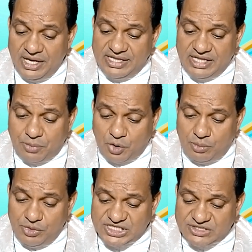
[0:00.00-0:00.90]
in the
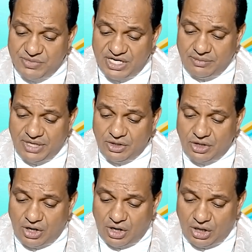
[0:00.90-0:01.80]
promise made by
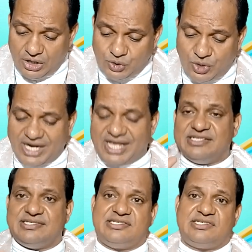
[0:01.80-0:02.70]
God to our
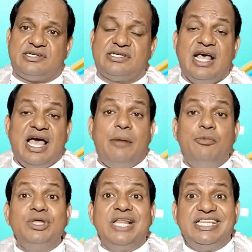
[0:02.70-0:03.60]
ancestors. I am
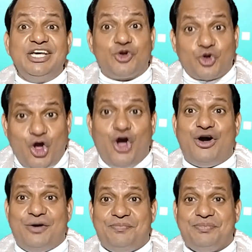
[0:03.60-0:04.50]
doing nothing
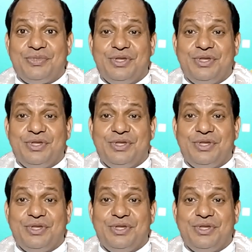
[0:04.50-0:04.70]
wrong.